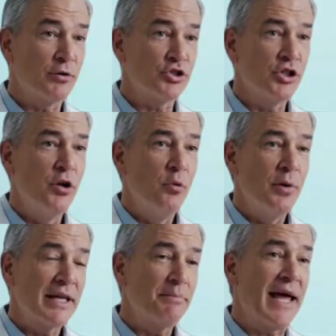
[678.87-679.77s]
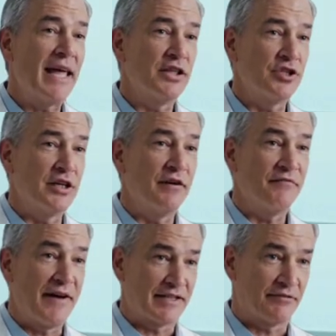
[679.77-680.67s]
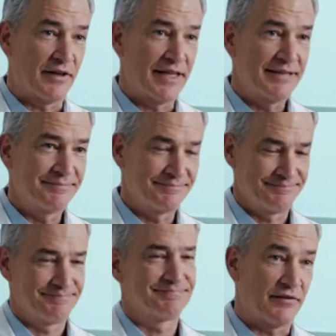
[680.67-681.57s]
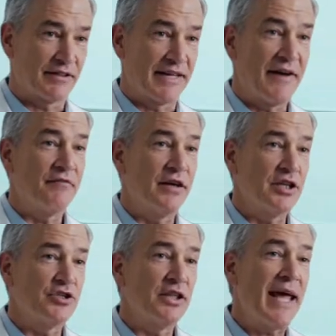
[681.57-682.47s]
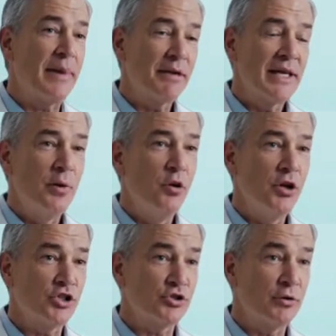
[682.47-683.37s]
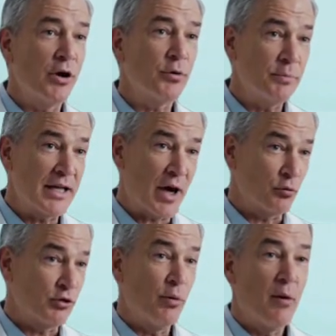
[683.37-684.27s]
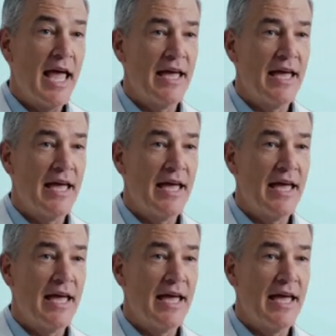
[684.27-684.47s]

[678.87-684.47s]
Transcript: But shame keeps you in the dark, and nothing heals in the dark. The moment you see your condition not as a